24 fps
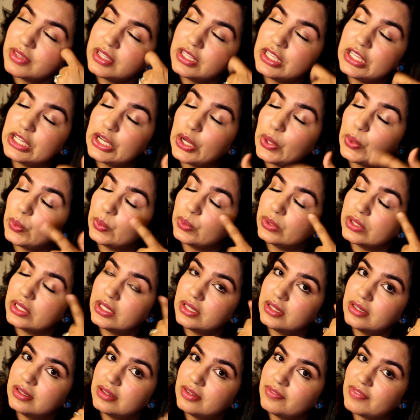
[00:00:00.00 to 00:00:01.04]
You know,
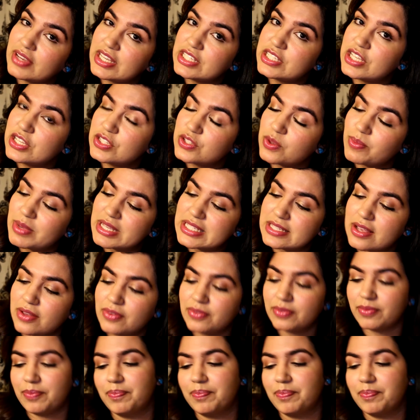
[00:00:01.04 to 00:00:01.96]
if I say so myself.